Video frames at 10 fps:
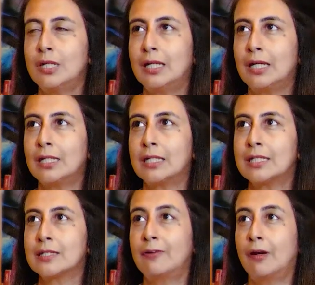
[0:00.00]
think it
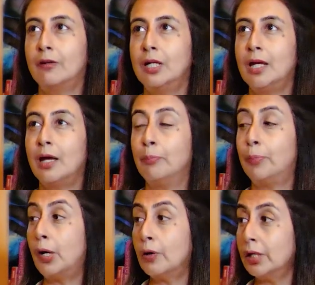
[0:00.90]
is very
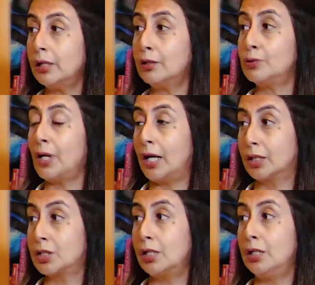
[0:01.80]
empowering to
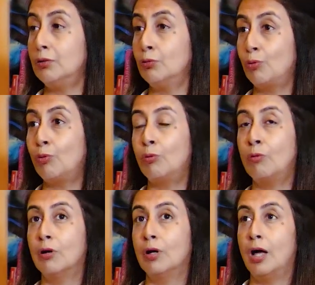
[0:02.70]
actually
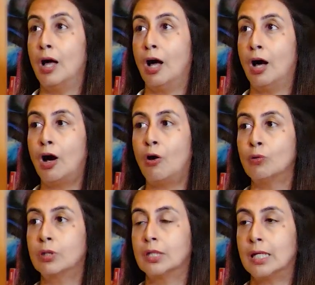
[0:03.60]
know
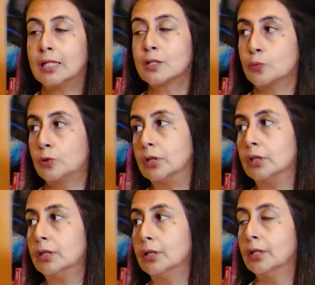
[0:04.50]
how things
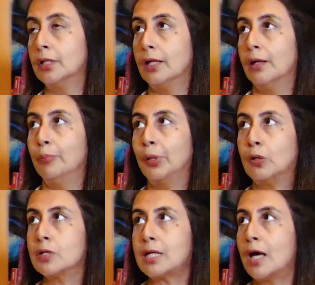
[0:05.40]
were,
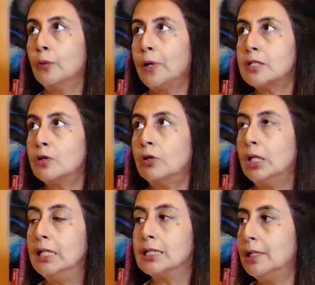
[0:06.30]
because otherwise you're
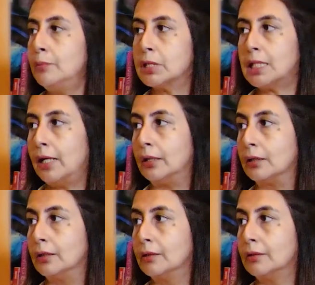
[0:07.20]
easily misled,
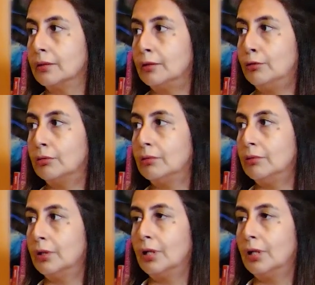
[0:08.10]
you know?